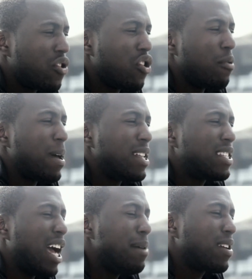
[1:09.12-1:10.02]
a certain amount
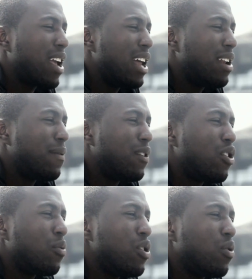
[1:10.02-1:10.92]
of time to kind of
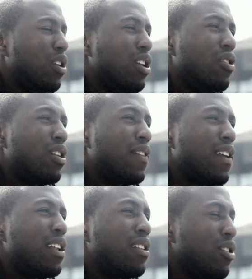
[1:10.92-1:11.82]
learn what you can learn
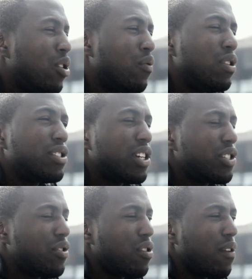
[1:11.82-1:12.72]
and then, really
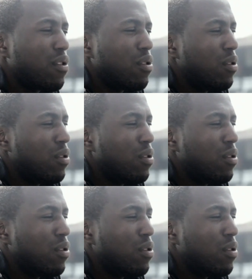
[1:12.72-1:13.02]
test yourself.